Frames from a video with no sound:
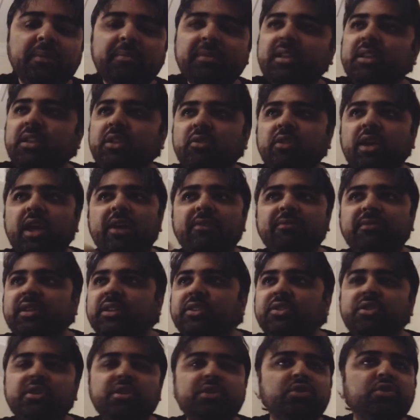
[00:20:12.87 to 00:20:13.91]
I mean, you have
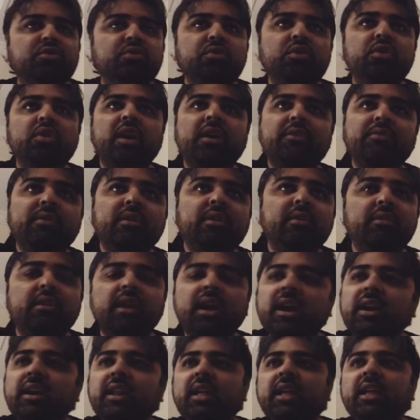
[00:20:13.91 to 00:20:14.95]
ninjutsu, you have
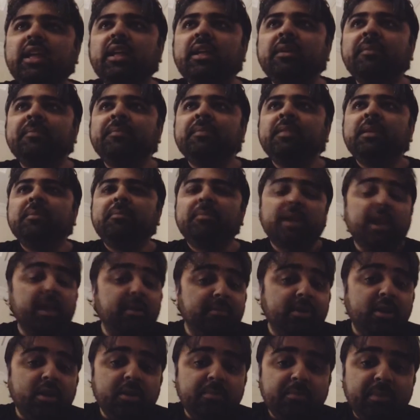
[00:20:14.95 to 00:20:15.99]
karate, but
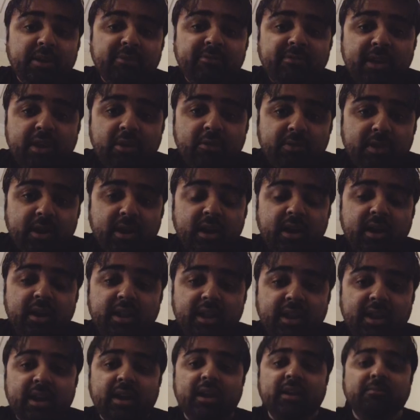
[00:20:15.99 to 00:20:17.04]
I'm not a big fan of
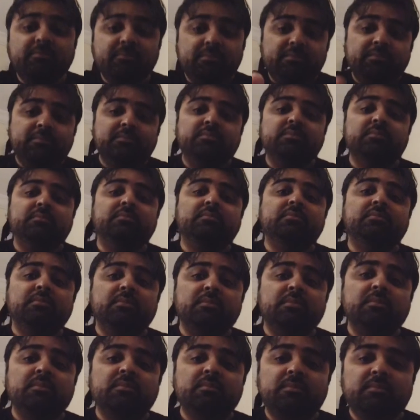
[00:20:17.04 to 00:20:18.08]
Karate Kid.
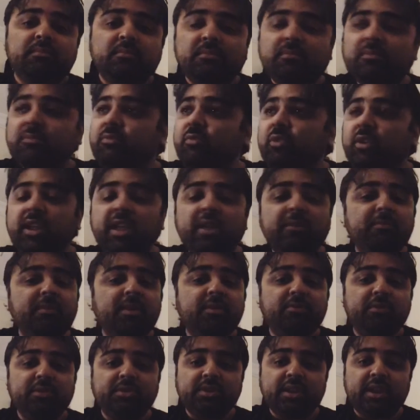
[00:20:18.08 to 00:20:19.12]
Forgive
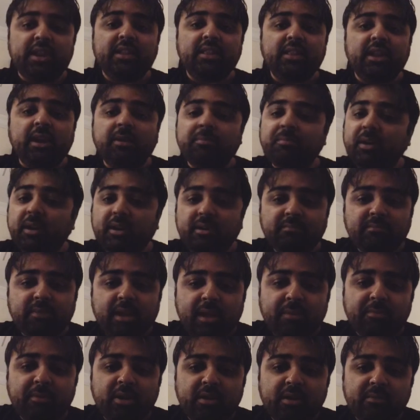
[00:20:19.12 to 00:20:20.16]
me for saying that, but
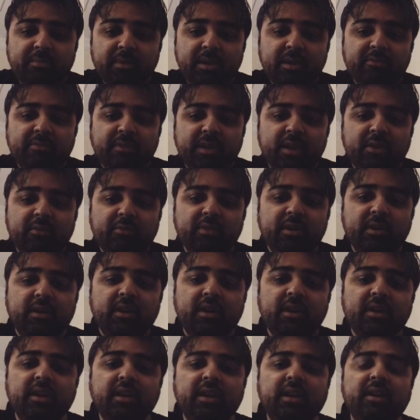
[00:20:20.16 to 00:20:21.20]
I'm not a big fan of
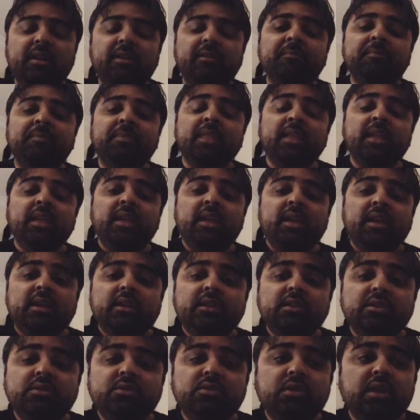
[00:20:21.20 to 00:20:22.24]
Karate Kid.
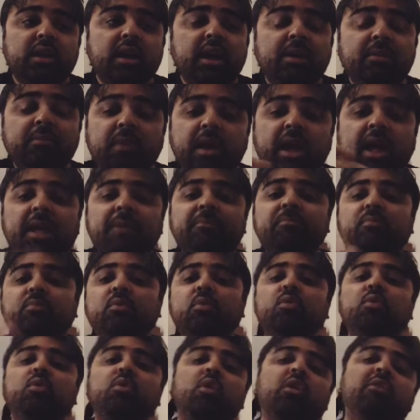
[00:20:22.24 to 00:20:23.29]
So, I'm
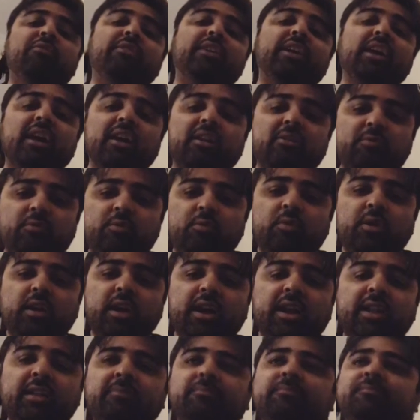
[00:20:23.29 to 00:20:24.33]
more of a Kung Fu
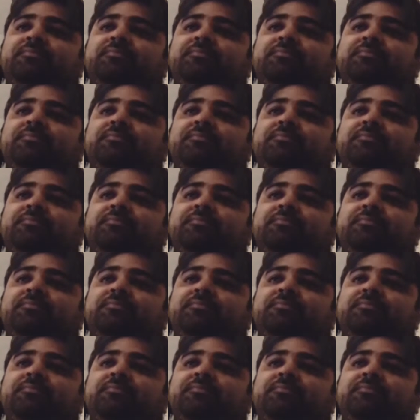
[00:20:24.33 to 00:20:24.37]
guy.